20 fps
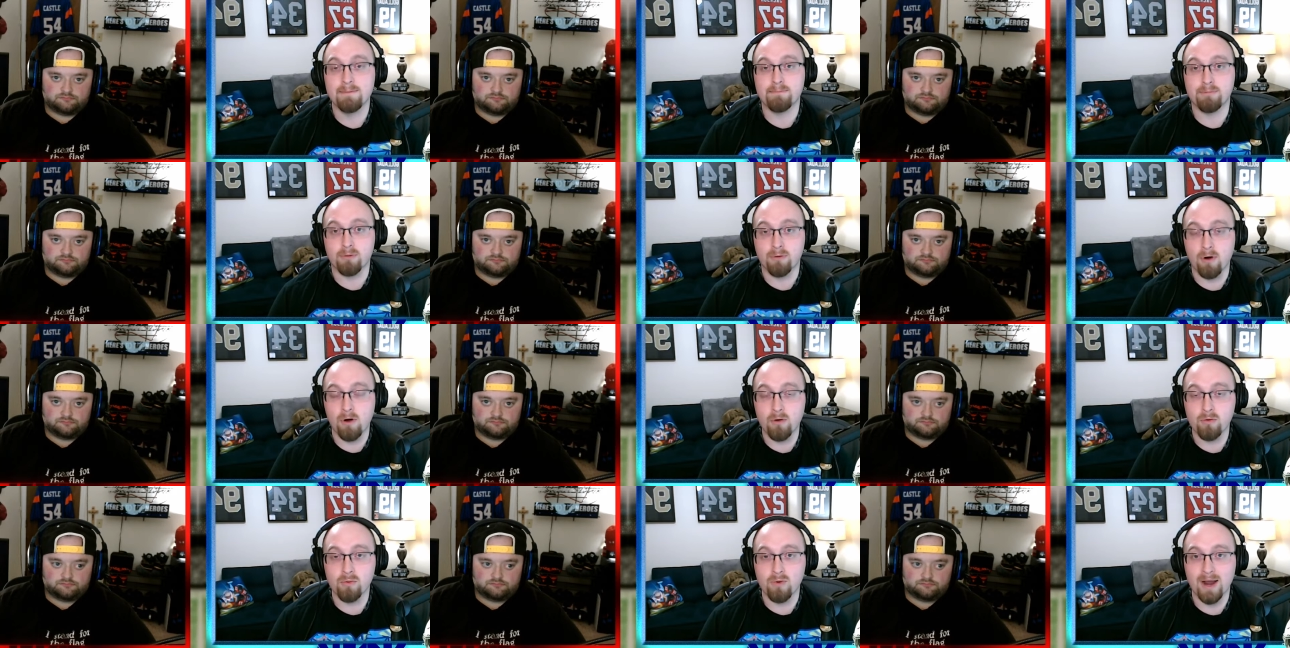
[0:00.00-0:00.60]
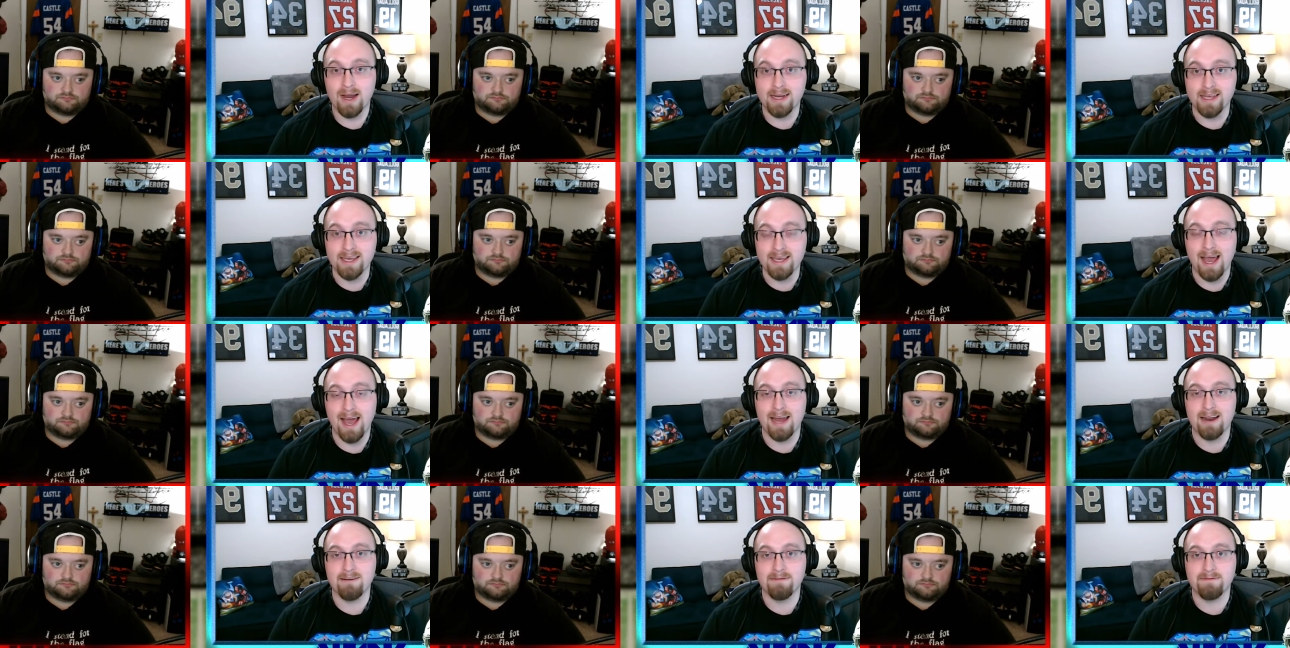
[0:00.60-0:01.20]
Speaker 1: pro ready
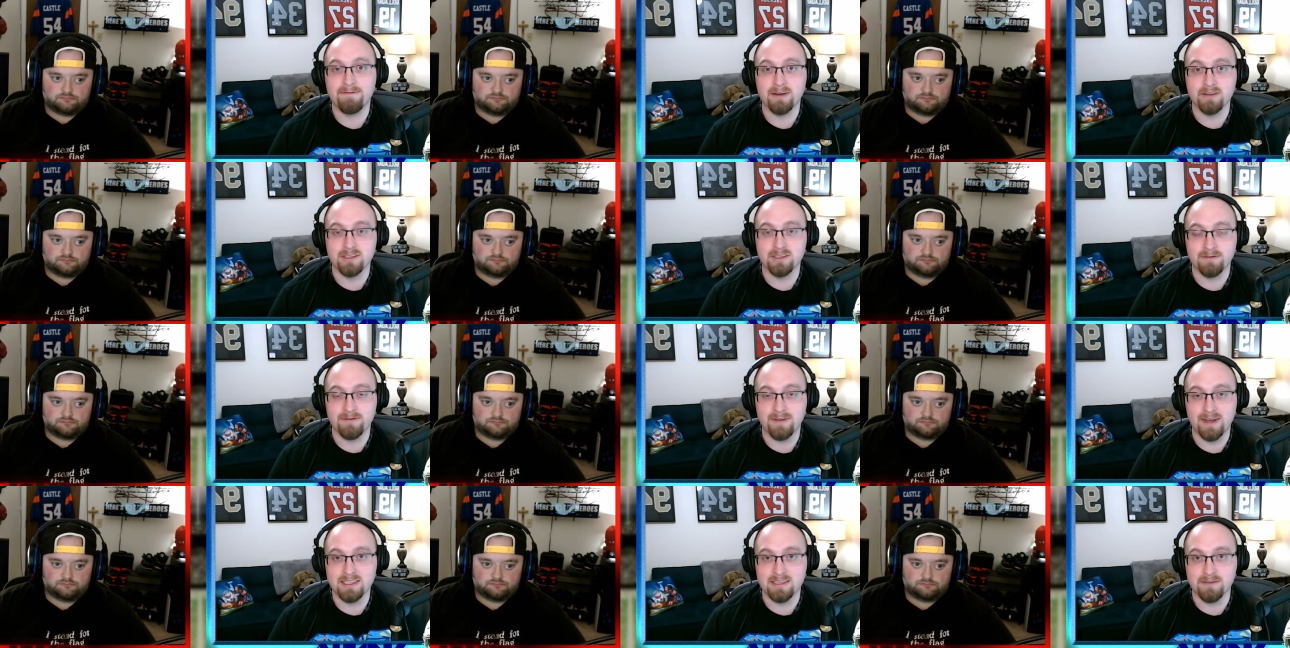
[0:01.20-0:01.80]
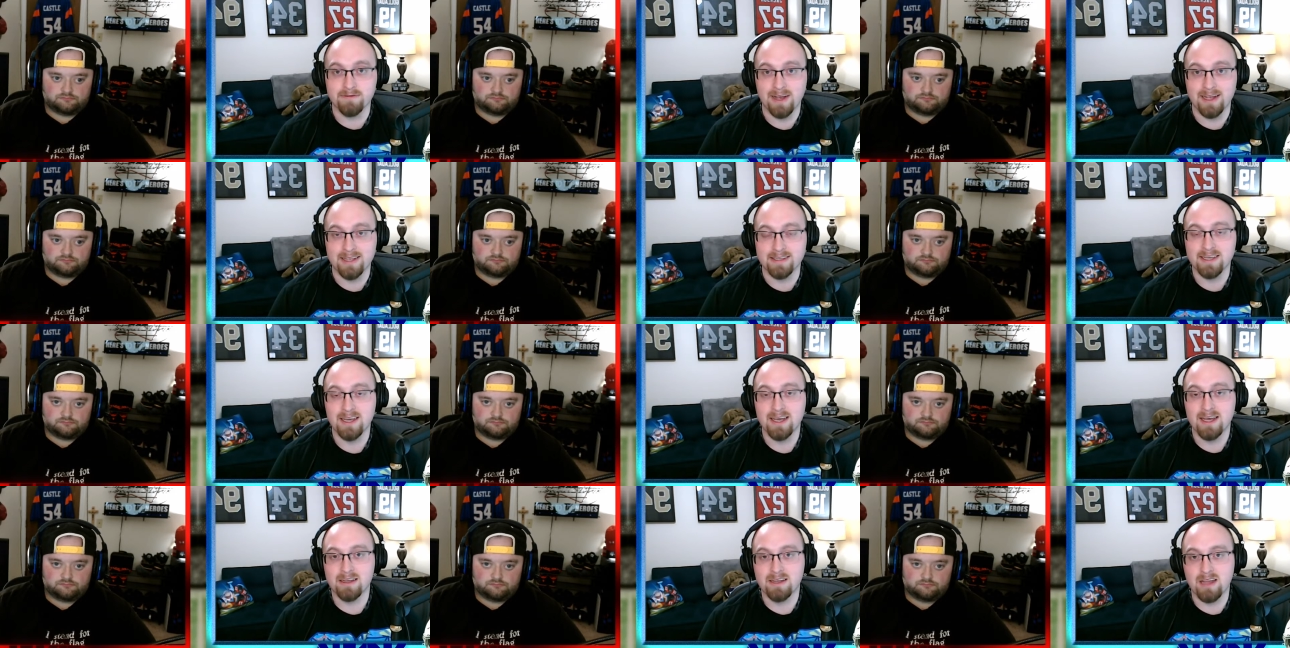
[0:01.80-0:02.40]
NFL defensive ends
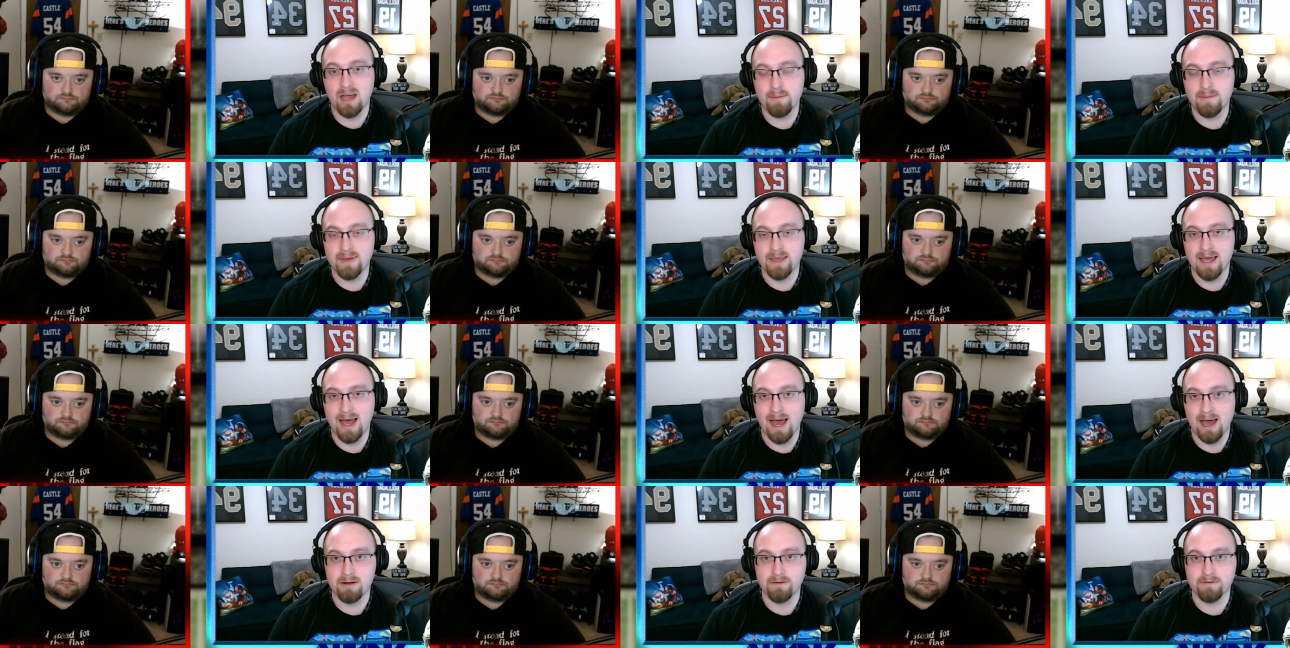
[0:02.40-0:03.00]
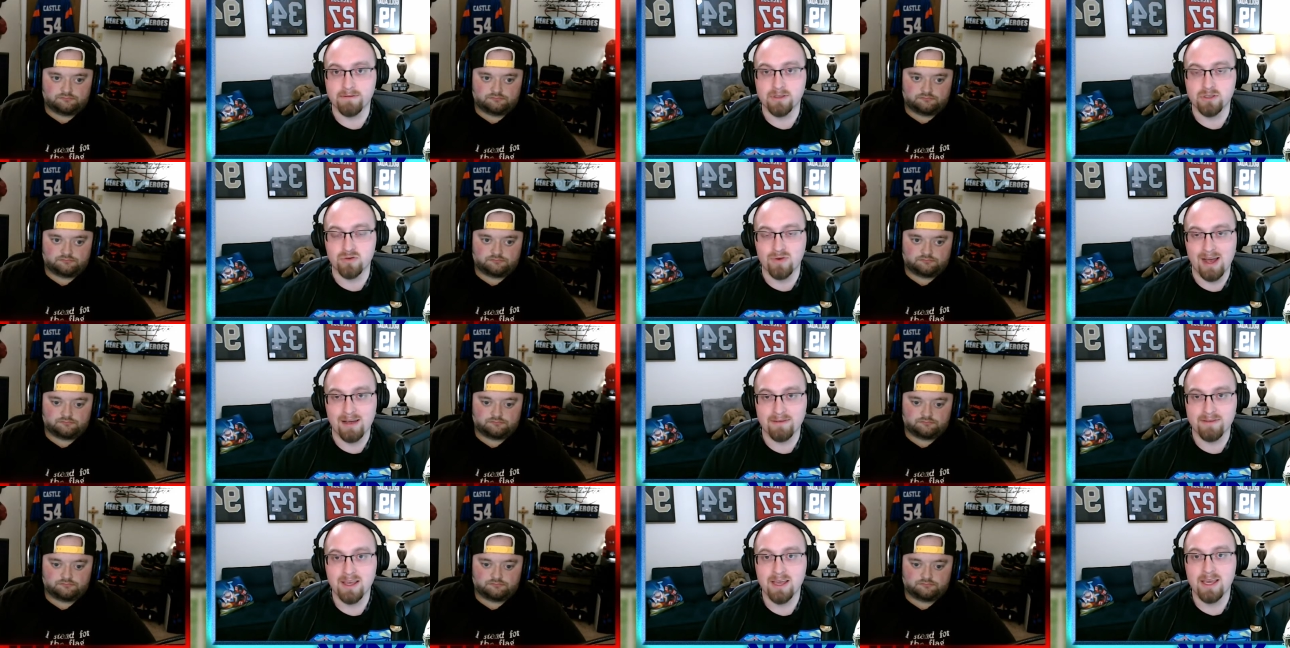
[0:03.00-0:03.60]
coming out of the
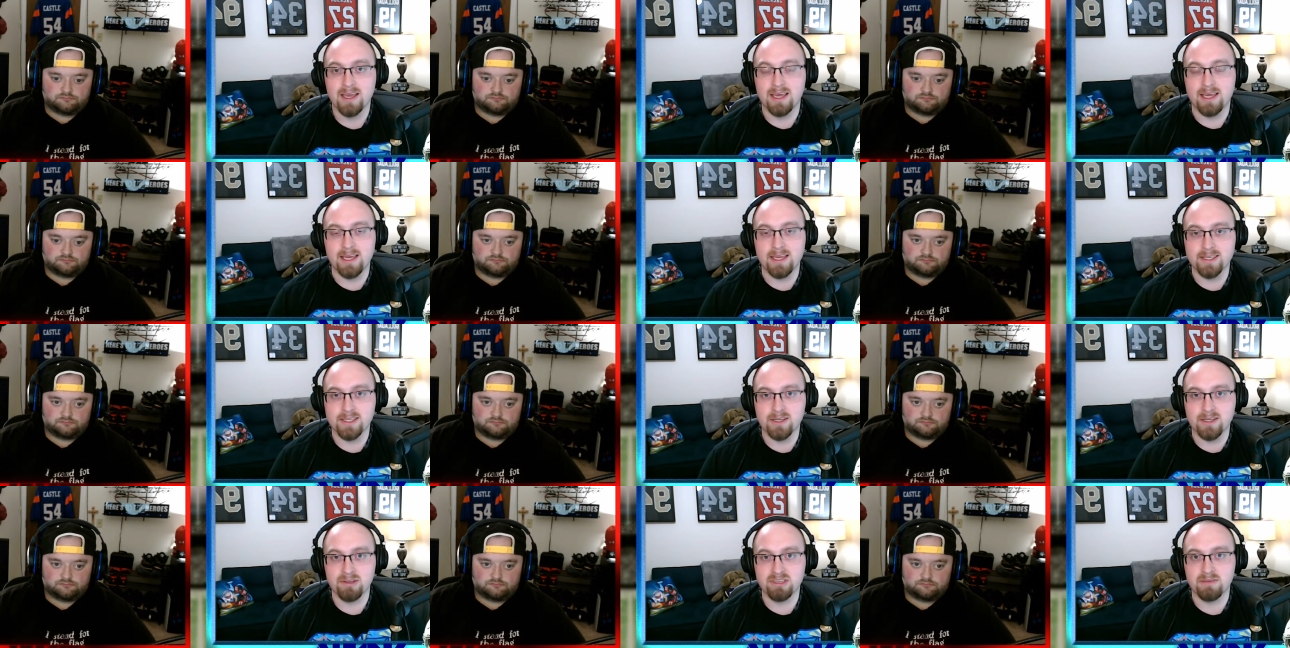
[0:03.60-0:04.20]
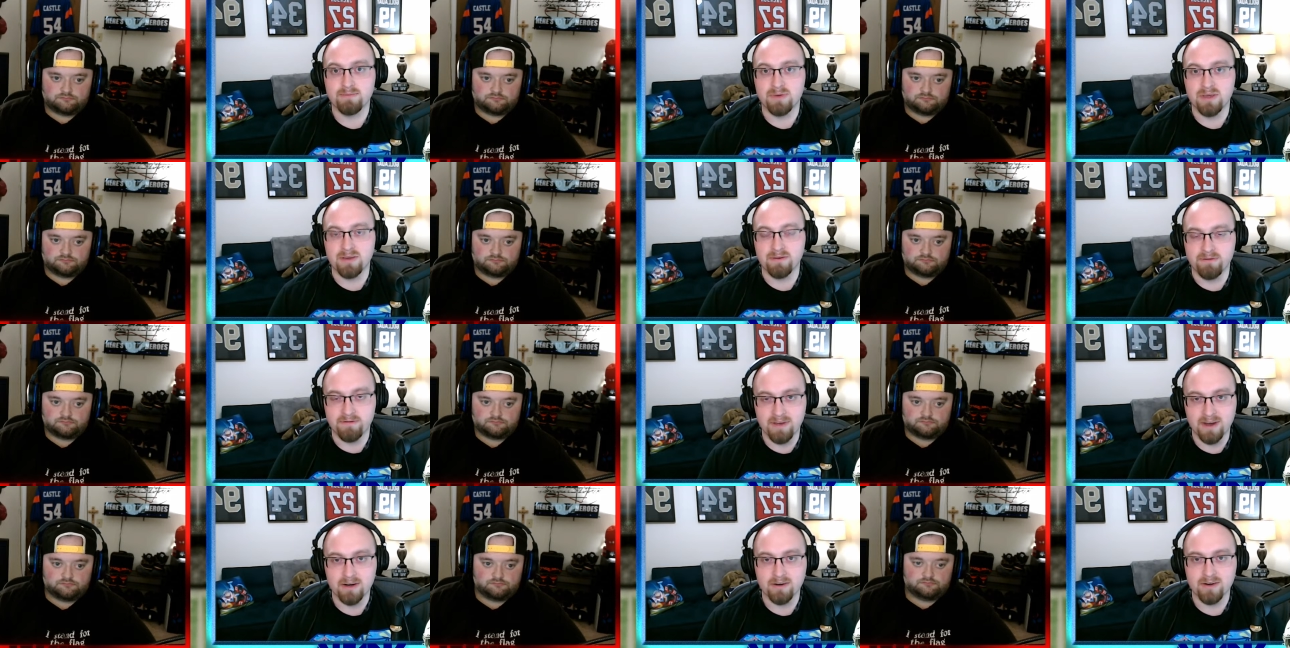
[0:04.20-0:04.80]
draft. He is going to be
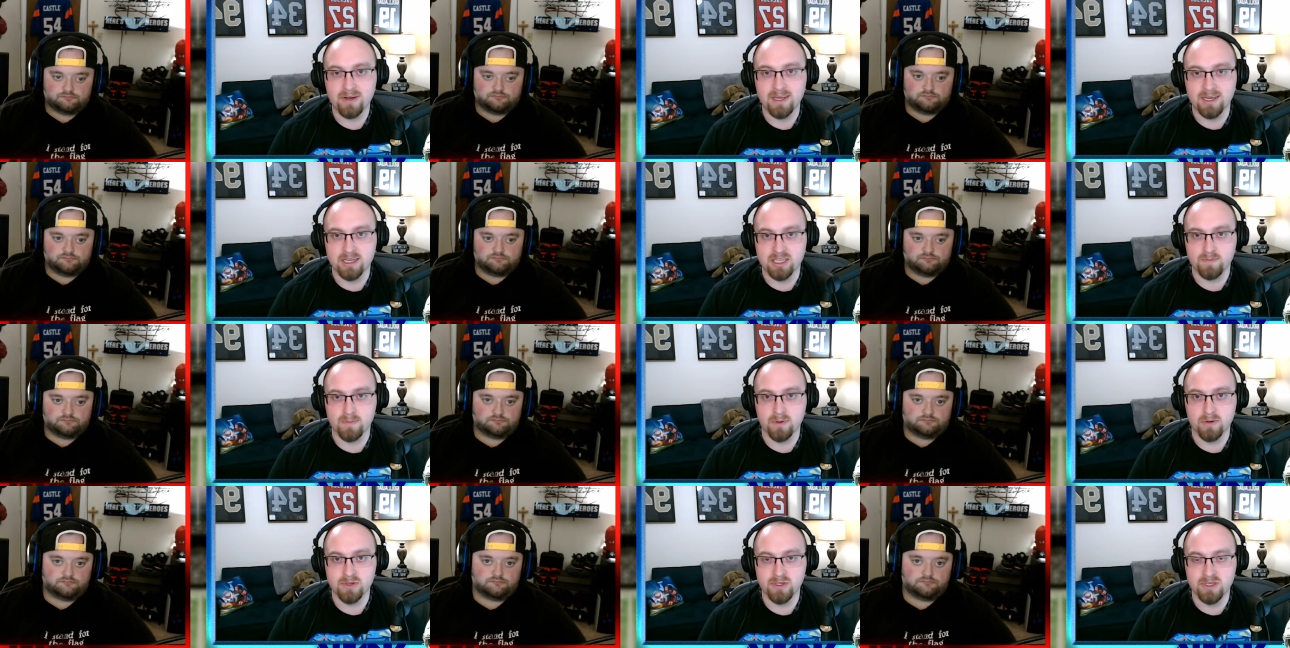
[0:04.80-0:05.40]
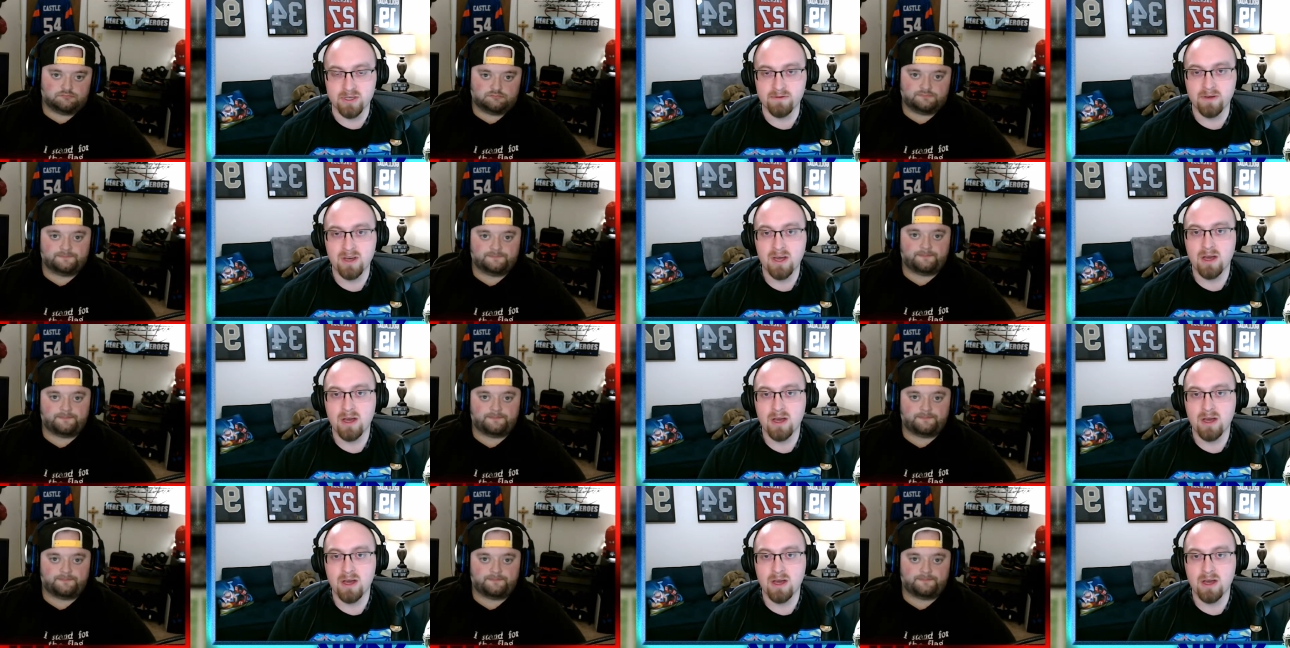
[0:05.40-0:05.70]
very explosive